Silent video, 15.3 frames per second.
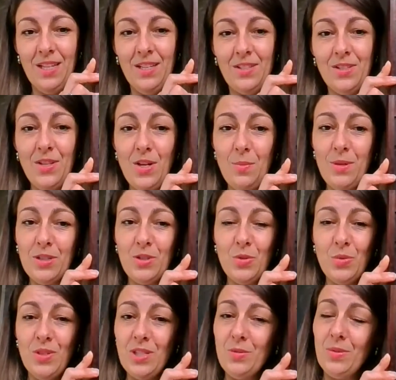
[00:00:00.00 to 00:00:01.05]
So, but
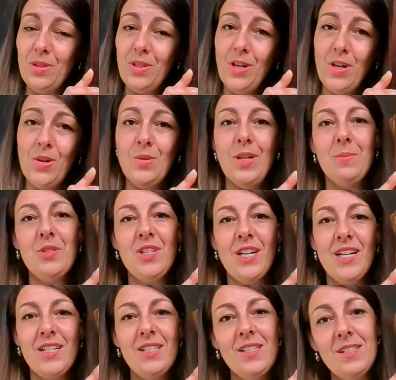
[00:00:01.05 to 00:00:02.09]
soon this will go
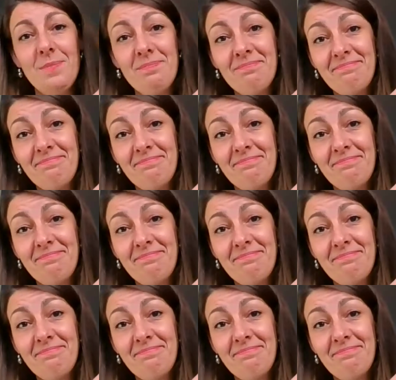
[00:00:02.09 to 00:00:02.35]
upstairs.